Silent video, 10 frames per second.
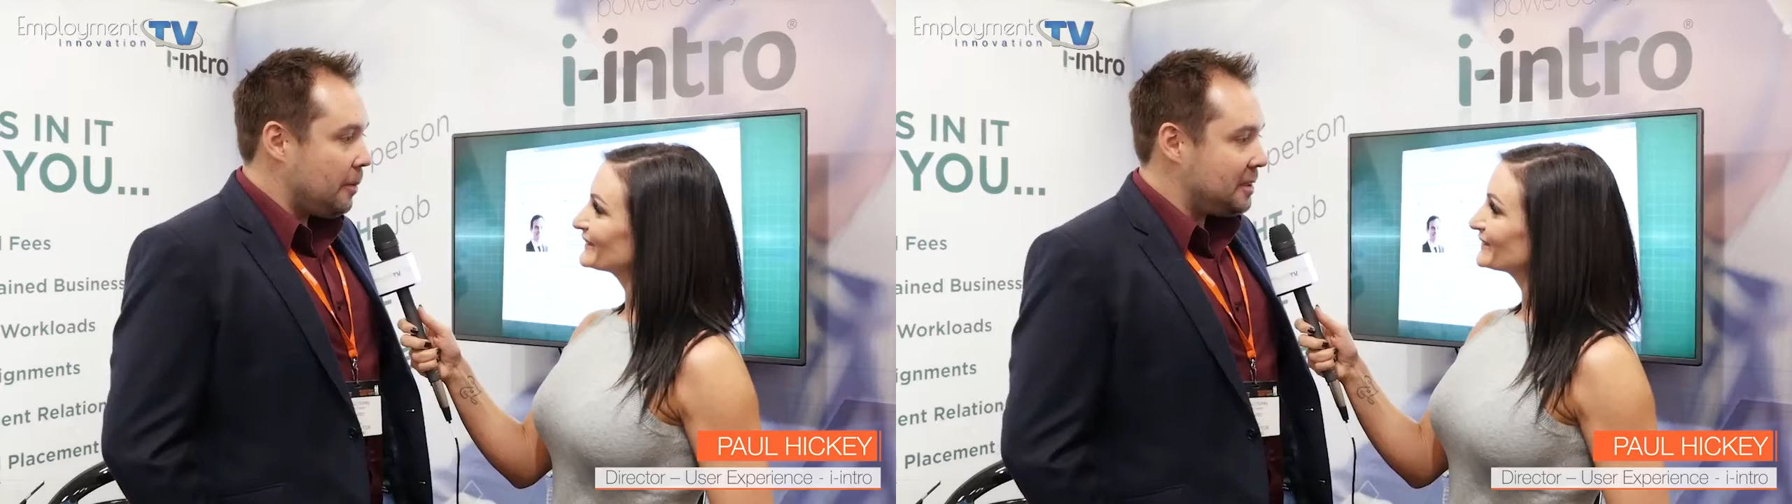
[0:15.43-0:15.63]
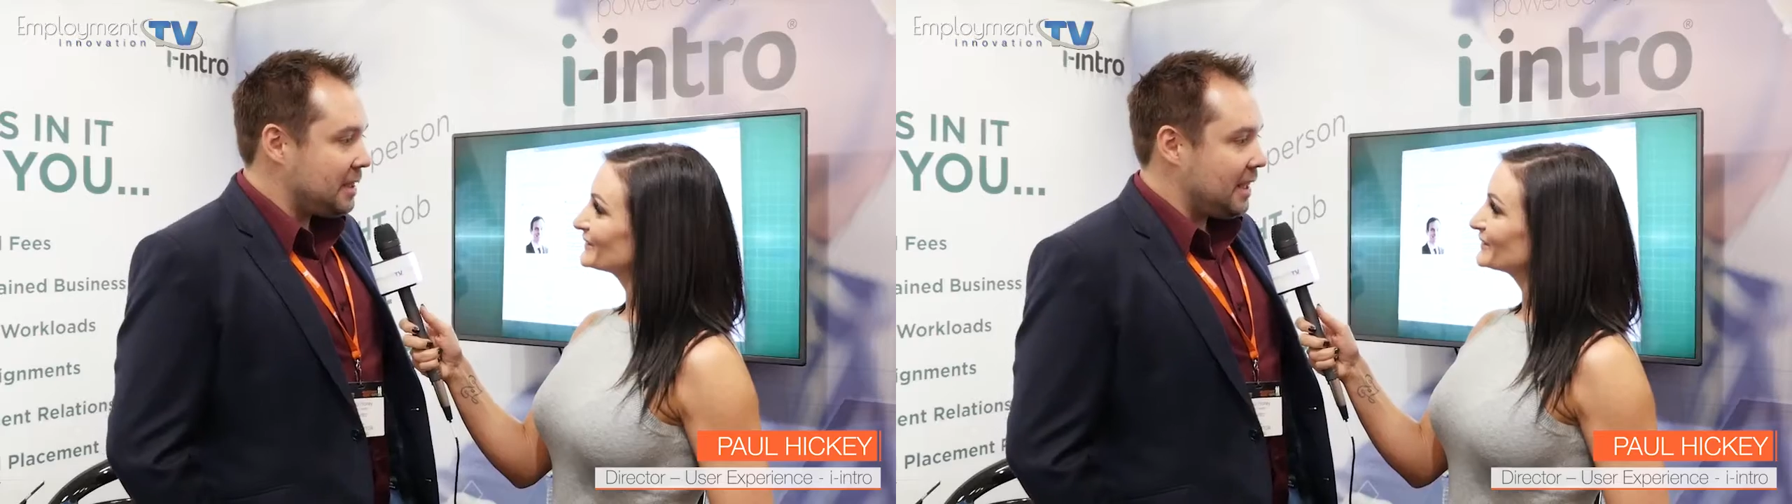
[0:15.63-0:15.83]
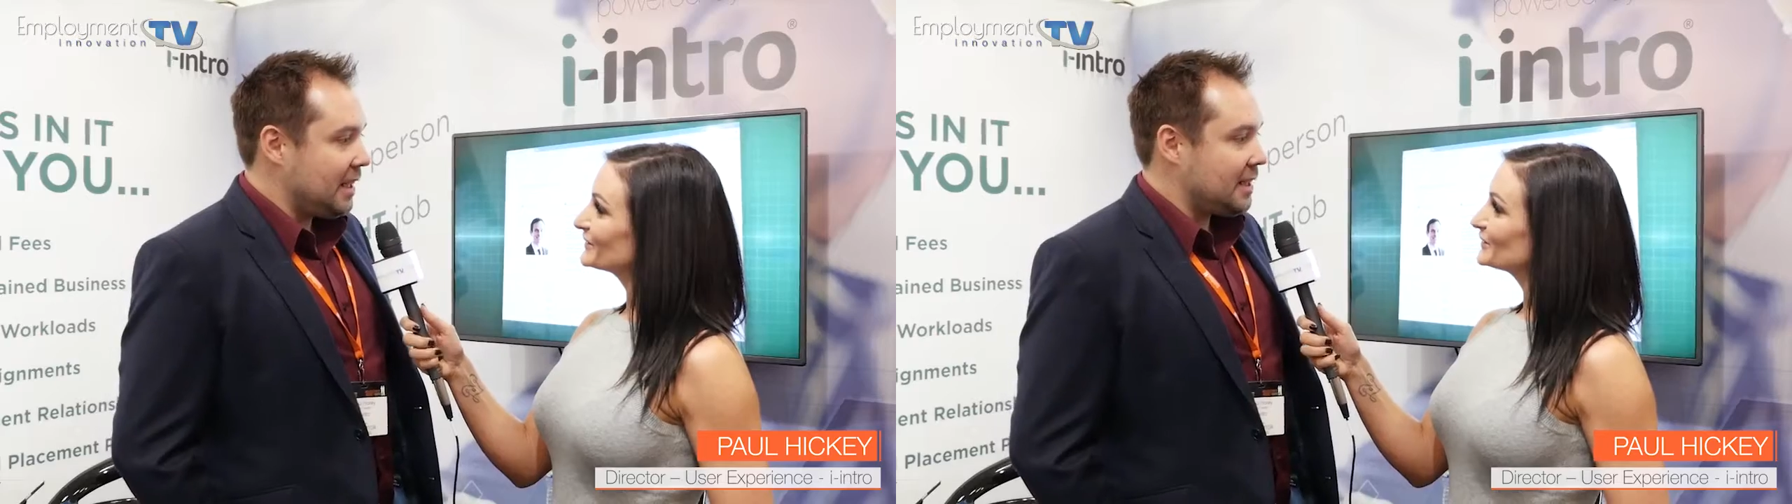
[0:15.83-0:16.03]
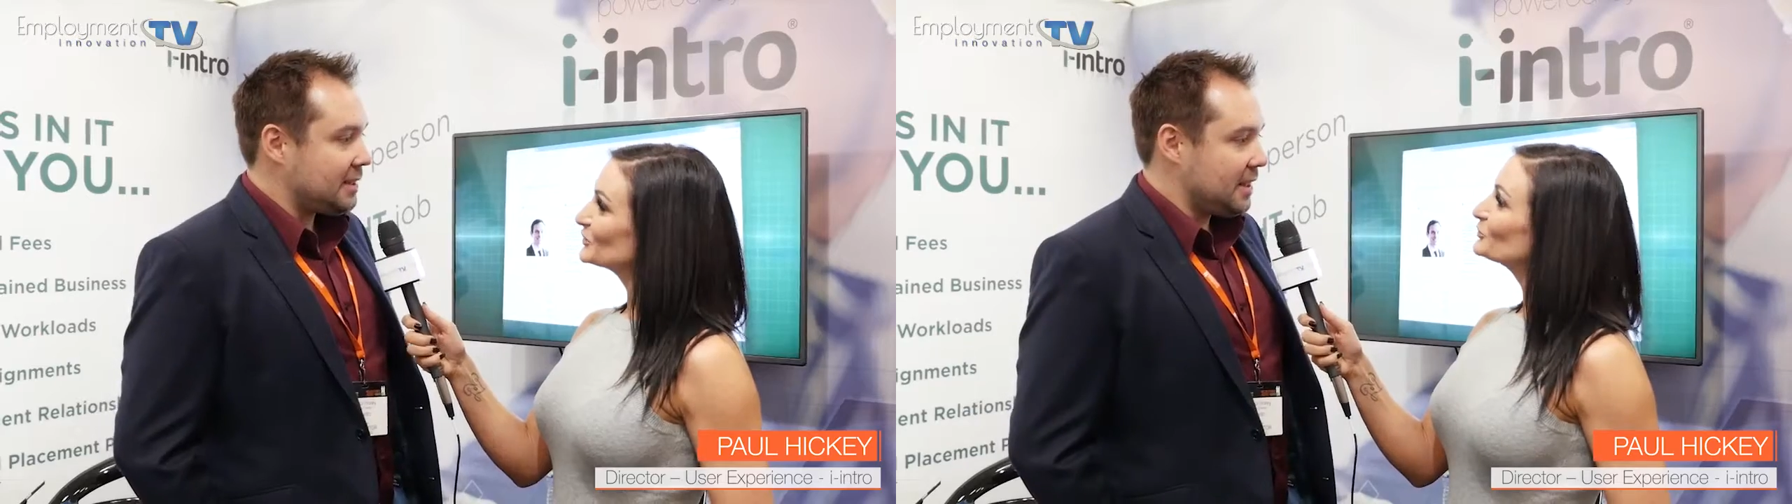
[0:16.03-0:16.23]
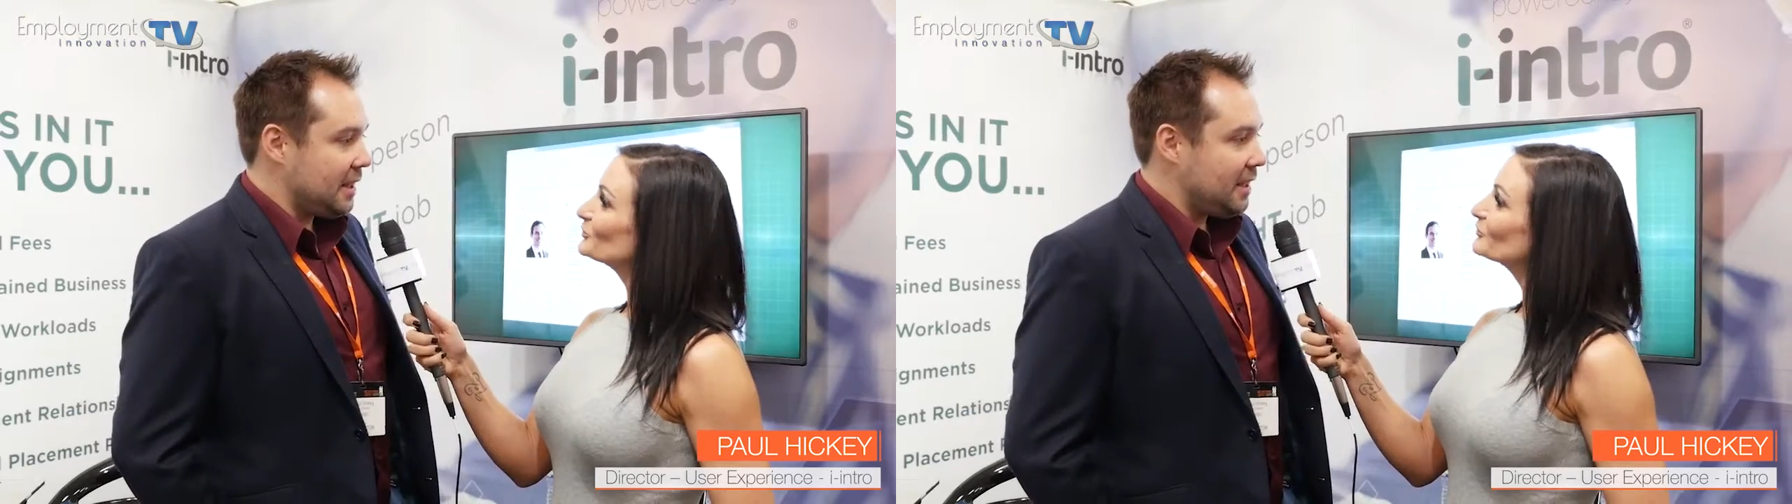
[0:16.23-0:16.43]
very busy day
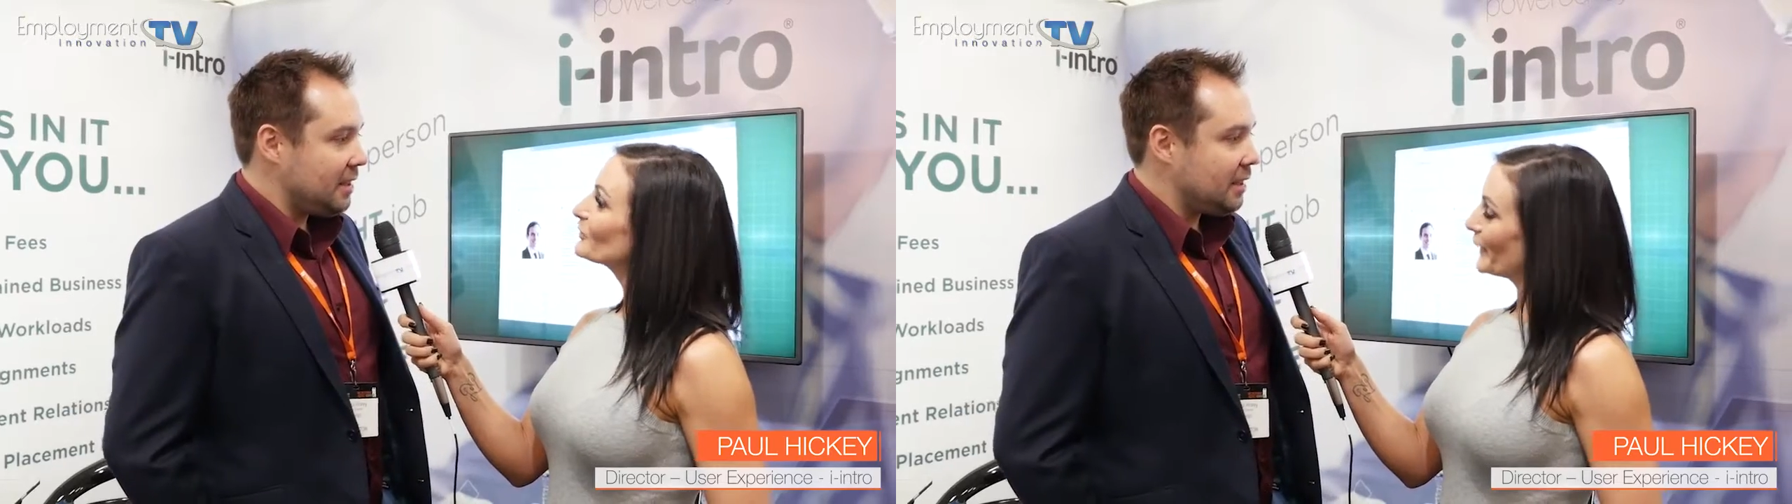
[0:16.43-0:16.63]
yesterday.